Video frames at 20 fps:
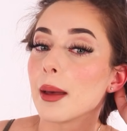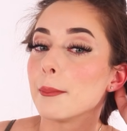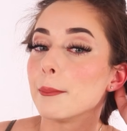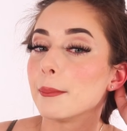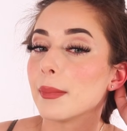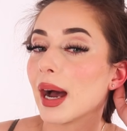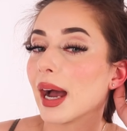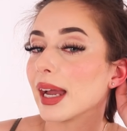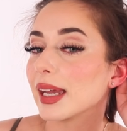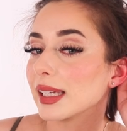
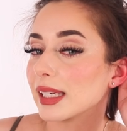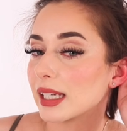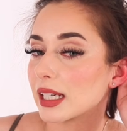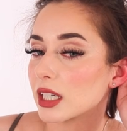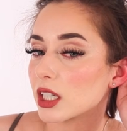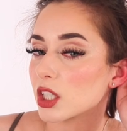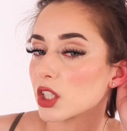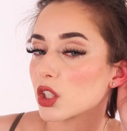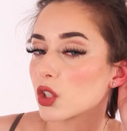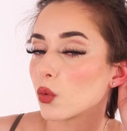My
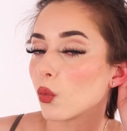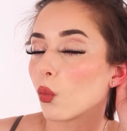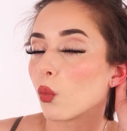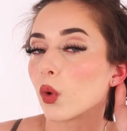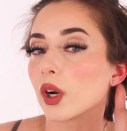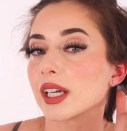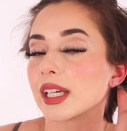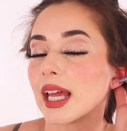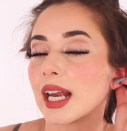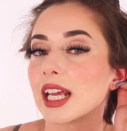ears
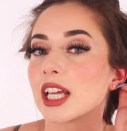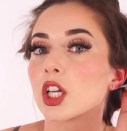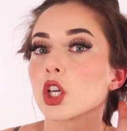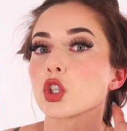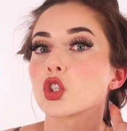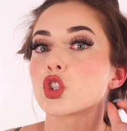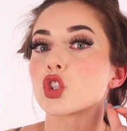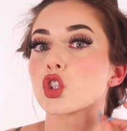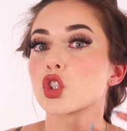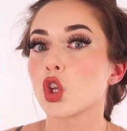were getting
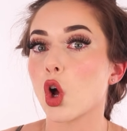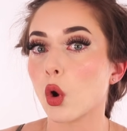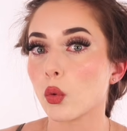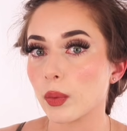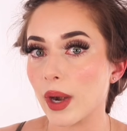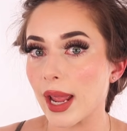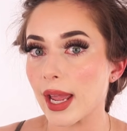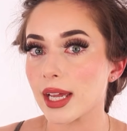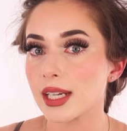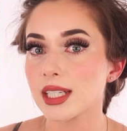so
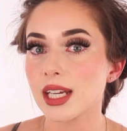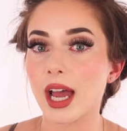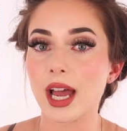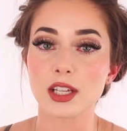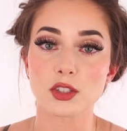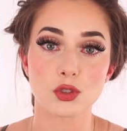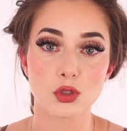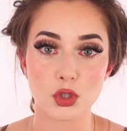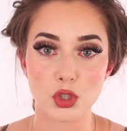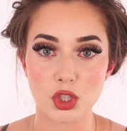red,
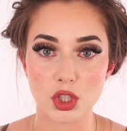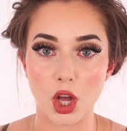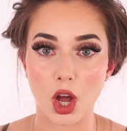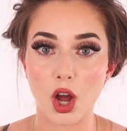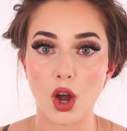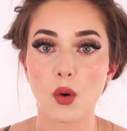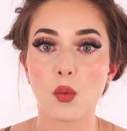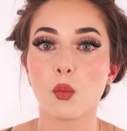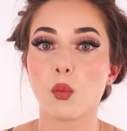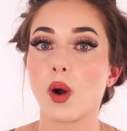as you
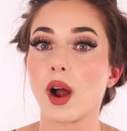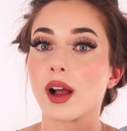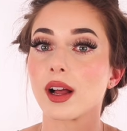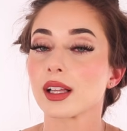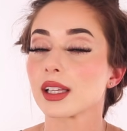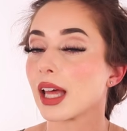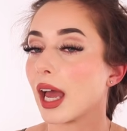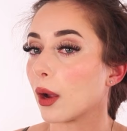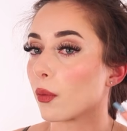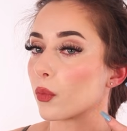saw
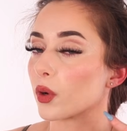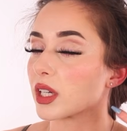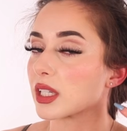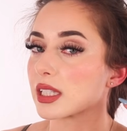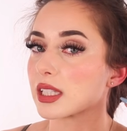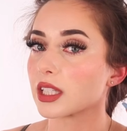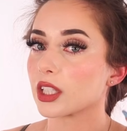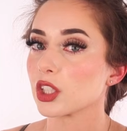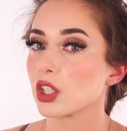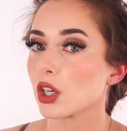while I
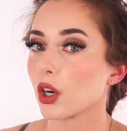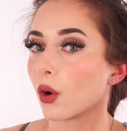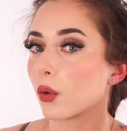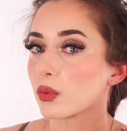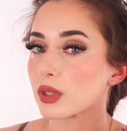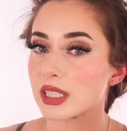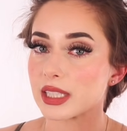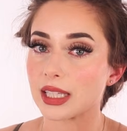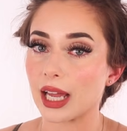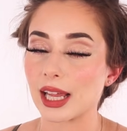was, you
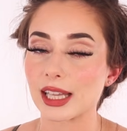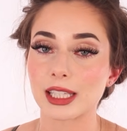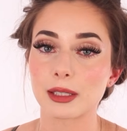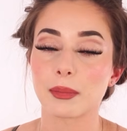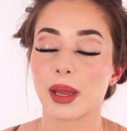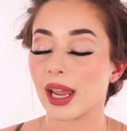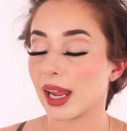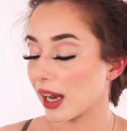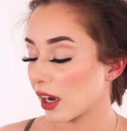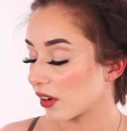know,
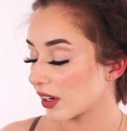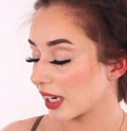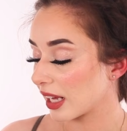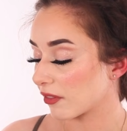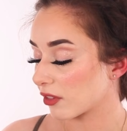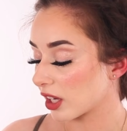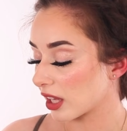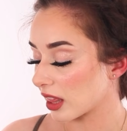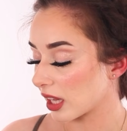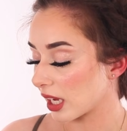styling my hair and
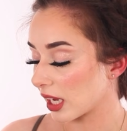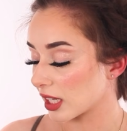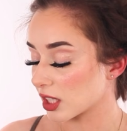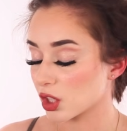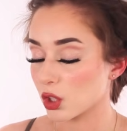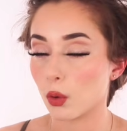everything.